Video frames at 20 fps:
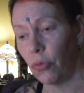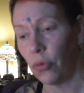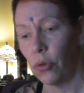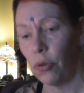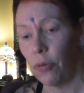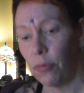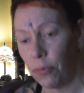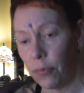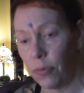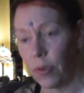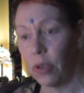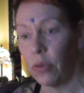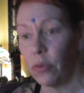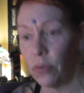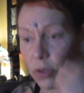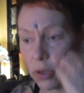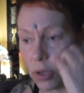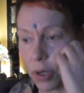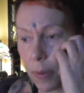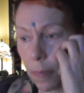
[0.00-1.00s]
through the
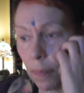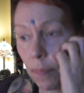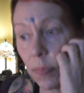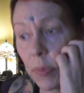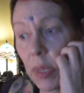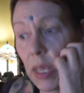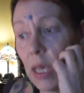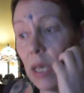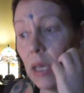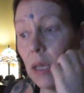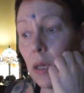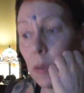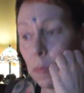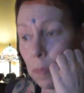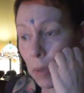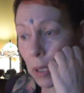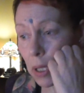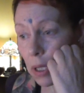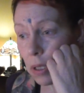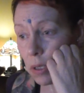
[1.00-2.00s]
filter.
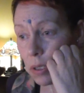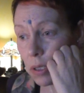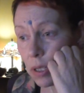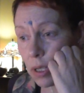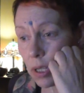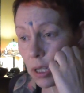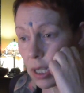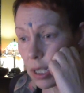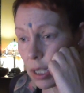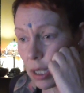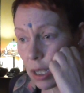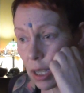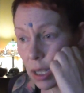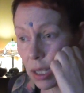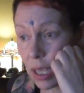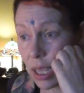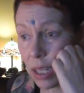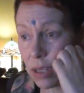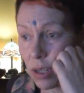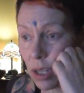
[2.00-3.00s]
But
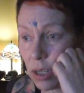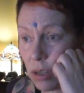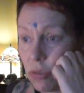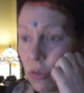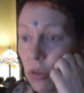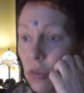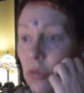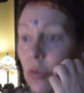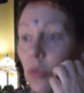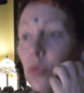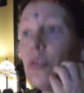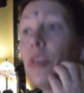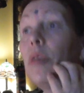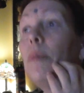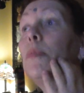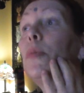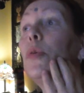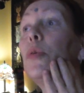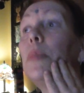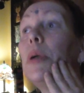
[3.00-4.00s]
again, that isn't so
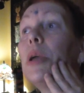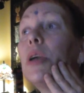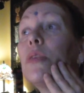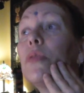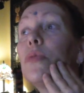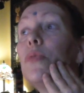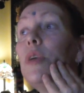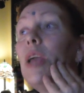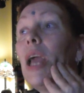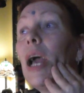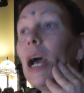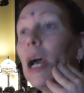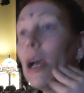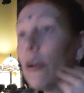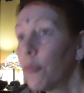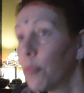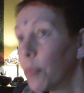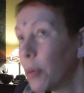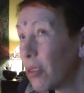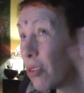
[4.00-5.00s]
simple because we
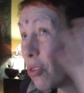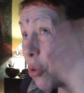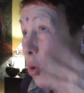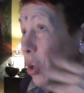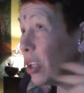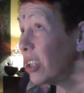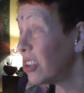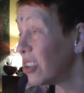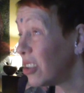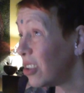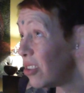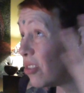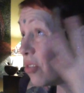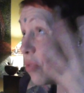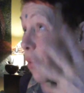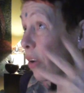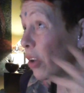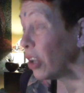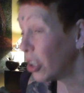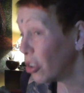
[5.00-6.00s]
have
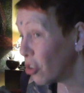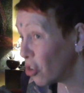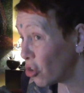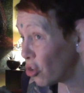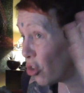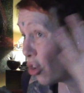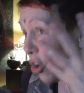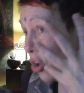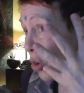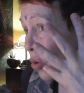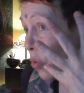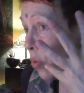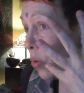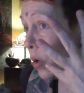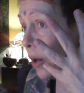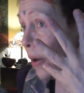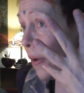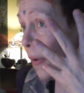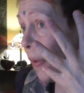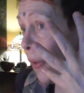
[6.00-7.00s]
pathologies running the
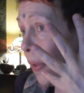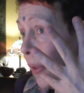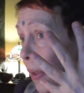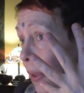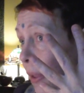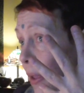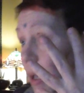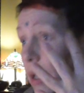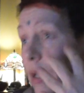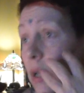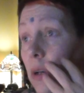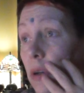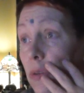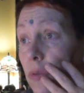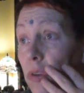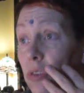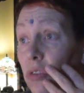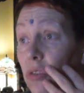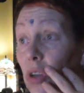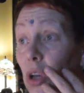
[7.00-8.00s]
show.
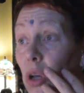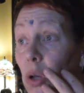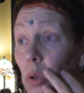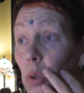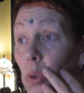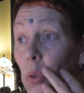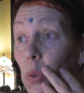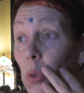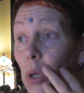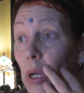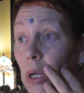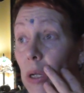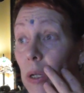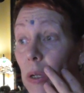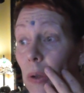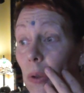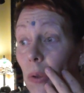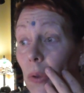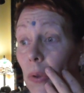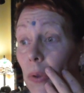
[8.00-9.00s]
We're so
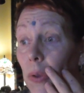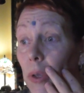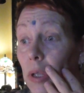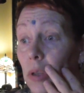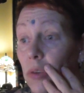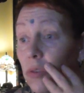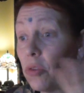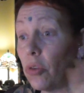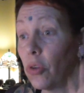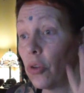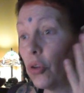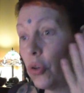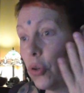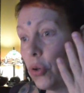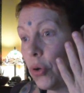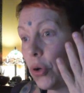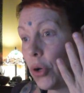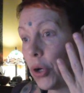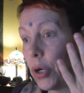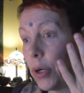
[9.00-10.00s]

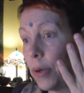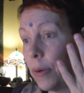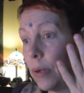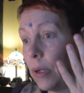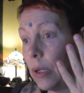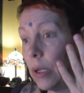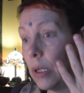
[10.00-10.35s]
insecure.